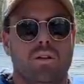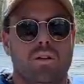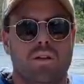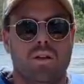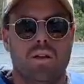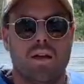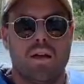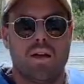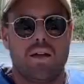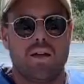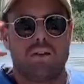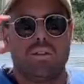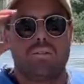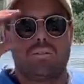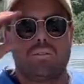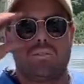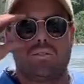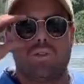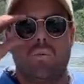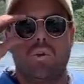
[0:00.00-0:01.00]
G'day.
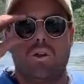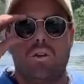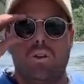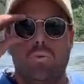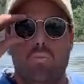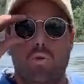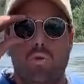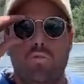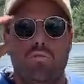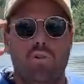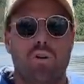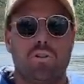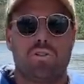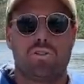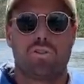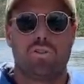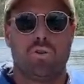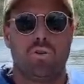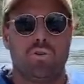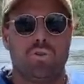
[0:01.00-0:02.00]
So we're going to move on
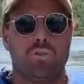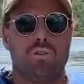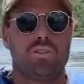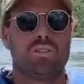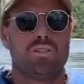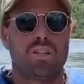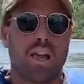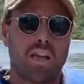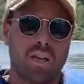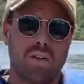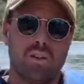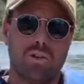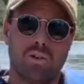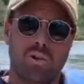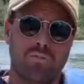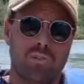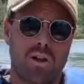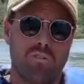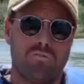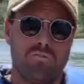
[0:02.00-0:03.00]
to the second
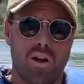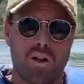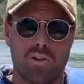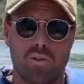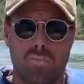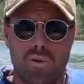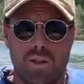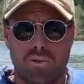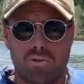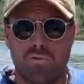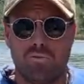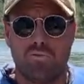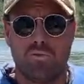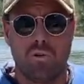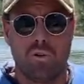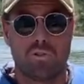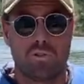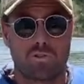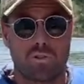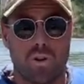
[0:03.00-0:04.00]
of our fundamental
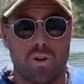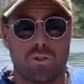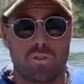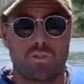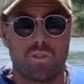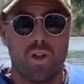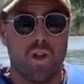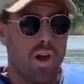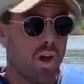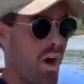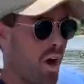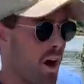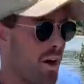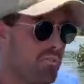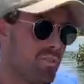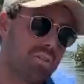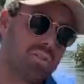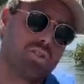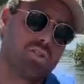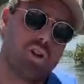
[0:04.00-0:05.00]
forward strokes. I've
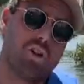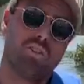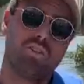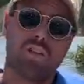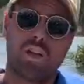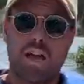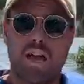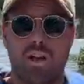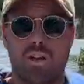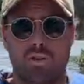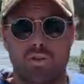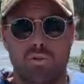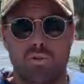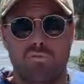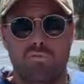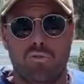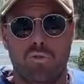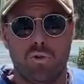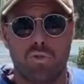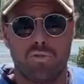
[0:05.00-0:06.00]
just shown you how to do a
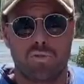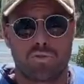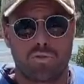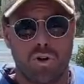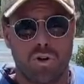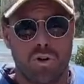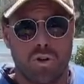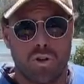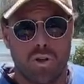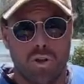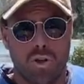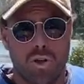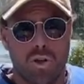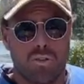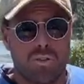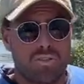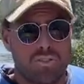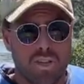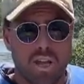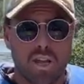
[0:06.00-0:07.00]
forward stroke.
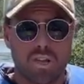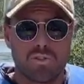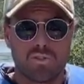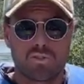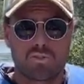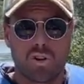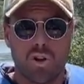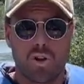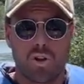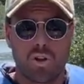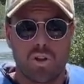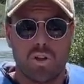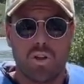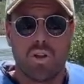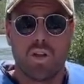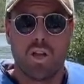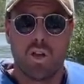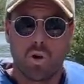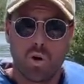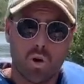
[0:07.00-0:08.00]
The second stroke
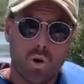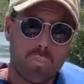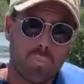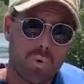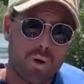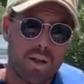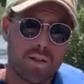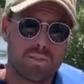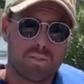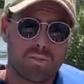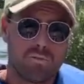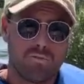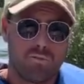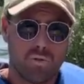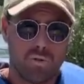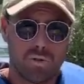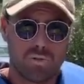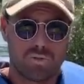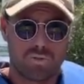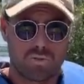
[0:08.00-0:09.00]
incorporates the
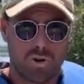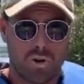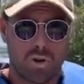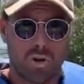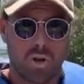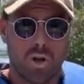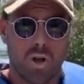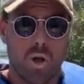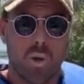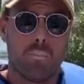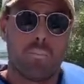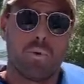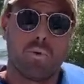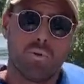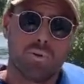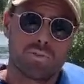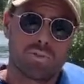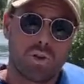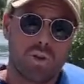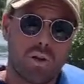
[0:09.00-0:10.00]
forward stroke, but
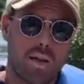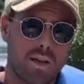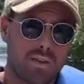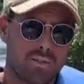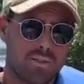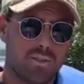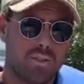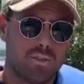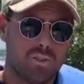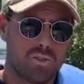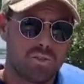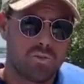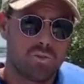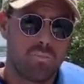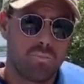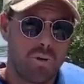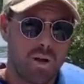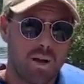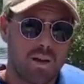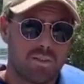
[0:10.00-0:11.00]
also has an additional
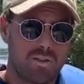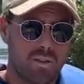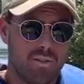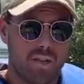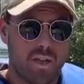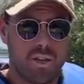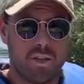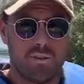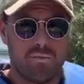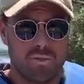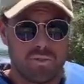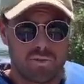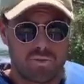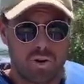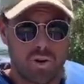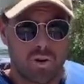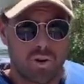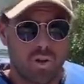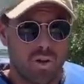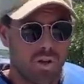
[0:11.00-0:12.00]
part to the end of the
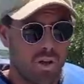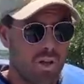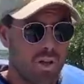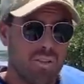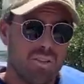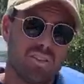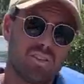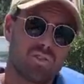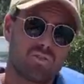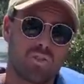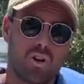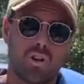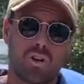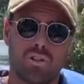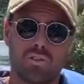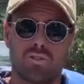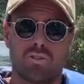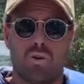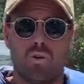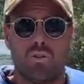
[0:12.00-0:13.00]
stroke. This stroke
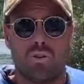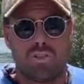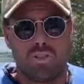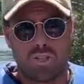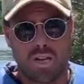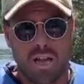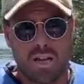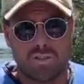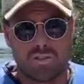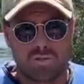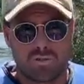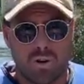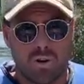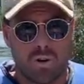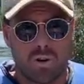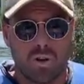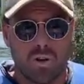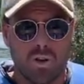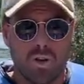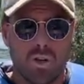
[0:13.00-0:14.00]
is called a J
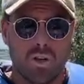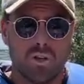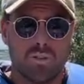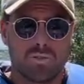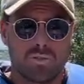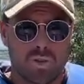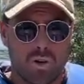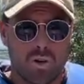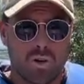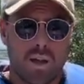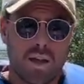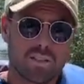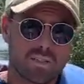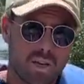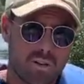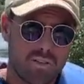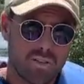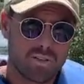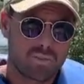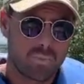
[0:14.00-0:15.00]
stroke. So as
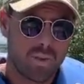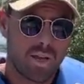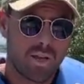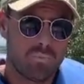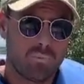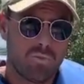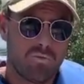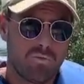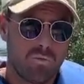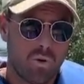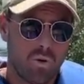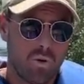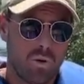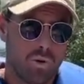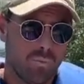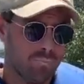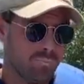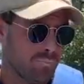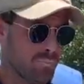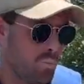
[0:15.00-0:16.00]
I've explained
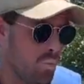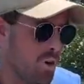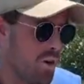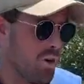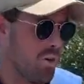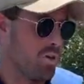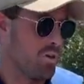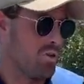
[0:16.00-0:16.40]
before, we're going